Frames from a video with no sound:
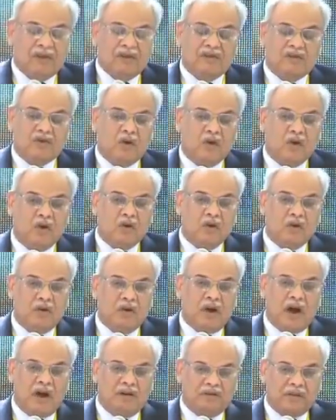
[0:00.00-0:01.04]
So
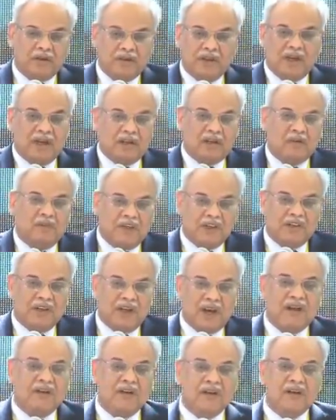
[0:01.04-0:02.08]
after that, the
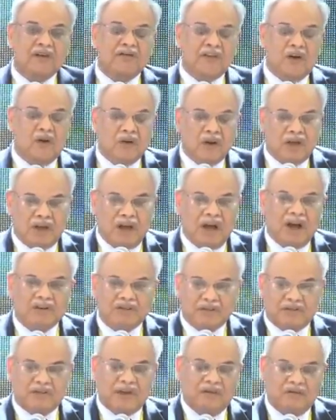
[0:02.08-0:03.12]
meeting ended. Ziaullah
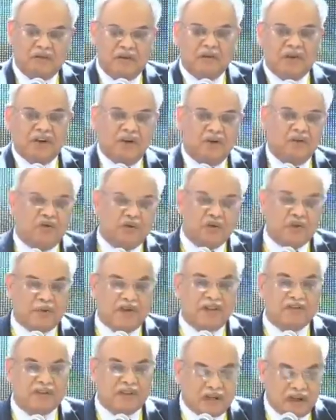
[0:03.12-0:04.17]
asked everybody who was
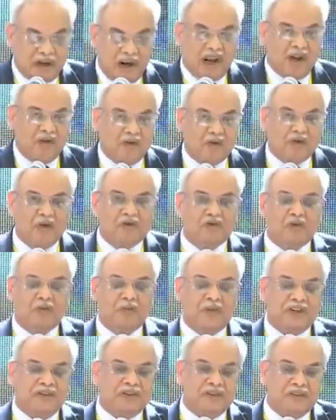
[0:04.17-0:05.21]
present, and I was also
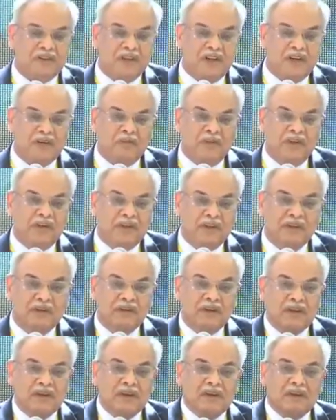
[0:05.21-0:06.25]
present in that meeting,
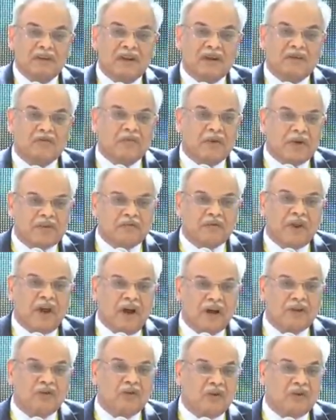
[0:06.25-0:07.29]
that what
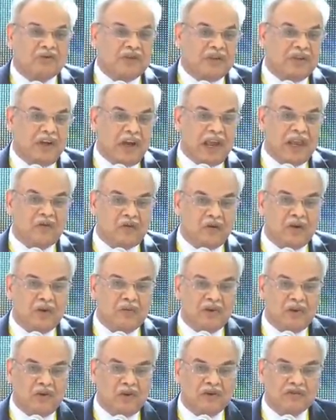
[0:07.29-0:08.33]
are those
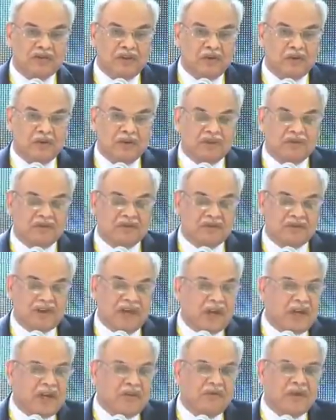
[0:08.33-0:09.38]
incalculable consequences?
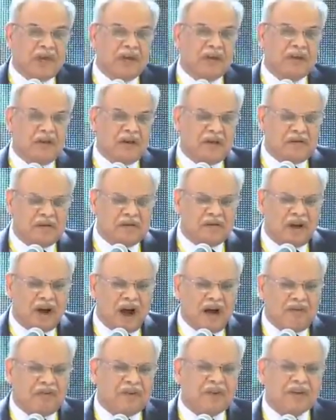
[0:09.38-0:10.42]
Anyway,
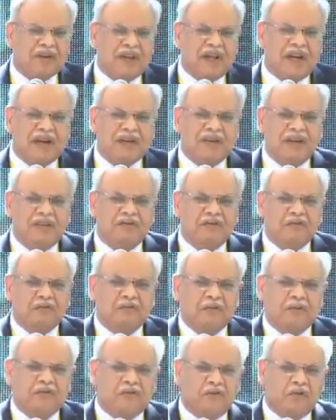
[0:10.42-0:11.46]
after that, the
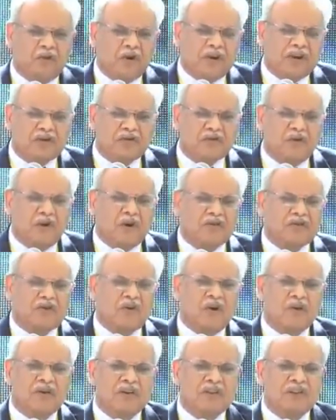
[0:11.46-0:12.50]
focus was
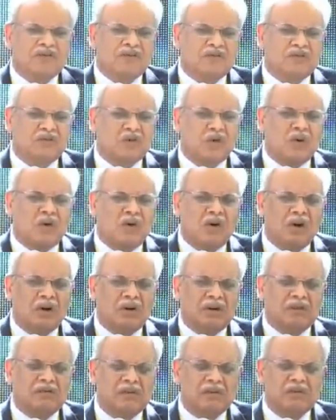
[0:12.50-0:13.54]
on this
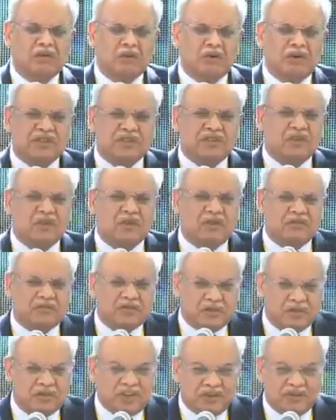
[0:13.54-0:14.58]
so-called question of
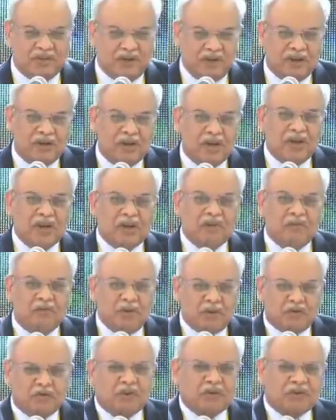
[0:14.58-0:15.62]
symmetry,
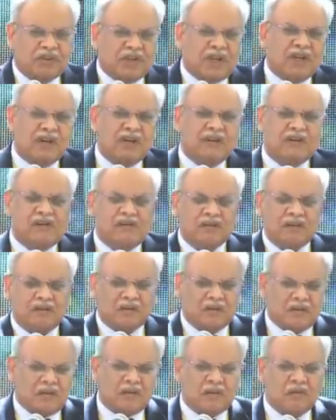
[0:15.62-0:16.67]
which was then
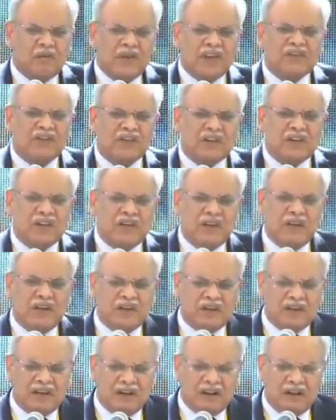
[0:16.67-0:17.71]

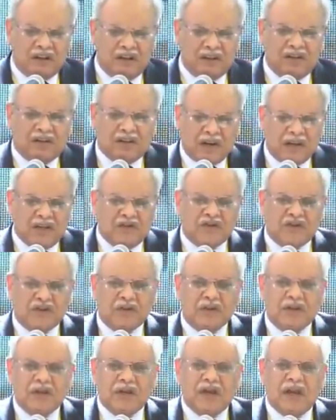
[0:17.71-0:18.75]
basically uh, clinched.